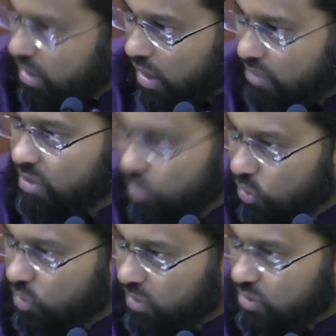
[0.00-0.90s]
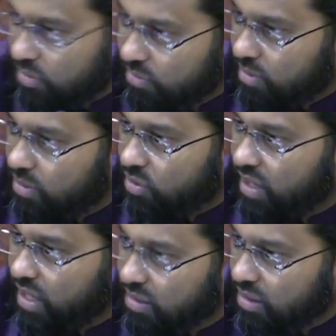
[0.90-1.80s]
I'm saying good old days, being
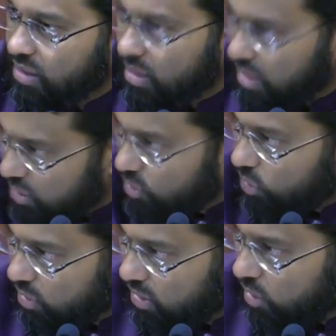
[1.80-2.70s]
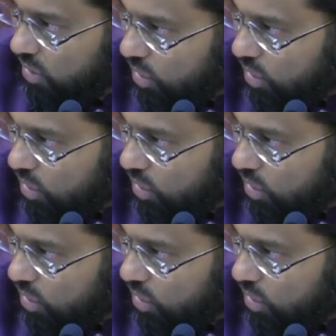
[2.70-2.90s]
sarcastic. His good old days, or their